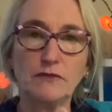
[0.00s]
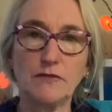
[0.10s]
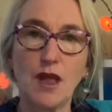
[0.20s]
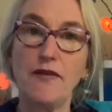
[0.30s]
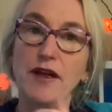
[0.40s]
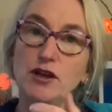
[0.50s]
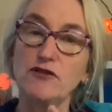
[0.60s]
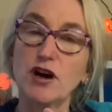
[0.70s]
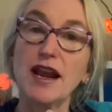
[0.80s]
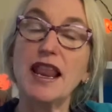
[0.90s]
And then you've
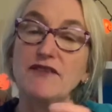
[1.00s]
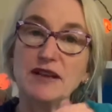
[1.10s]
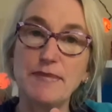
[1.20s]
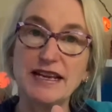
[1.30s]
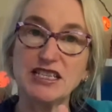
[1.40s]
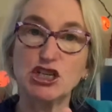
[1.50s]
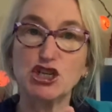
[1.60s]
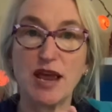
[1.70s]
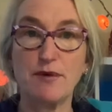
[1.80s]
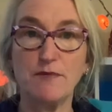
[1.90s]
got a lovely basic
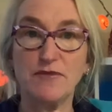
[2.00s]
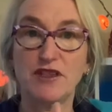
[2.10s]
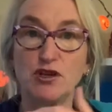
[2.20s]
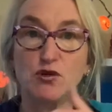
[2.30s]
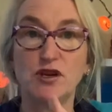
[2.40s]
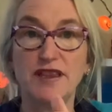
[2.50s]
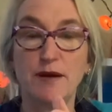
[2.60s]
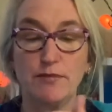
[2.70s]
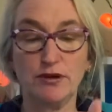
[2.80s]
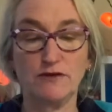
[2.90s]
shape that you can then
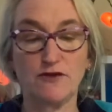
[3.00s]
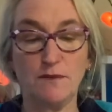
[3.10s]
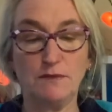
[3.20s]
build from.